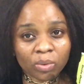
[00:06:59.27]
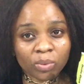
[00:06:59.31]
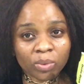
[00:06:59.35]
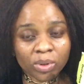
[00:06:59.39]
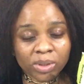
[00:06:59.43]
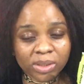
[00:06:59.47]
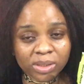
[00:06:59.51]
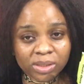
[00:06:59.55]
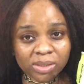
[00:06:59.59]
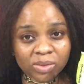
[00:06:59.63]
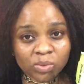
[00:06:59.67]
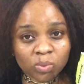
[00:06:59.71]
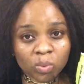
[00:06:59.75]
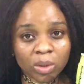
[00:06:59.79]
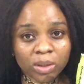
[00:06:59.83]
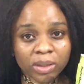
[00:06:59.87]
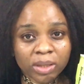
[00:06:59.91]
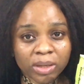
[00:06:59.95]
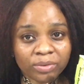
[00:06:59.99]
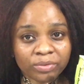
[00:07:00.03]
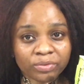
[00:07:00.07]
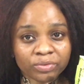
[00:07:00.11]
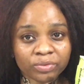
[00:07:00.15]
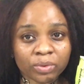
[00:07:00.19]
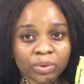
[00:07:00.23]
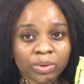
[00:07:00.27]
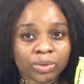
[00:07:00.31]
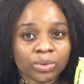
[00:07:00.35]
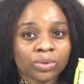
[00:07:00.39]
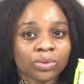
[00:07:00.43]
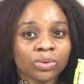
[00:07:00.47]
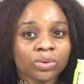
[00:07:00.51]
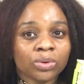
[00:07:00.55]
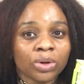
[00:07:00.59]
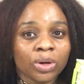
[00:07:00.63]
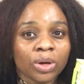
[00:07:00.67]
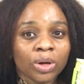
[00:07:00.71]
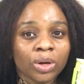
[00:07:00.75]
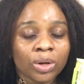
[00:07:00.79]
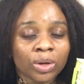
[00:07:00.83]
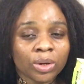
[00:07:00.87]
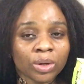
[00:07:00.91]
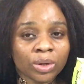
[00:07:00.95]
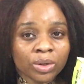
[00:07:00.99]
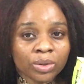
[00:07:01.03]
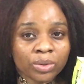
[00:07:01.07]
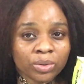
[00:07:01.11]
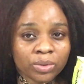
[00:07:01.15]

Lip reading: is working for you, you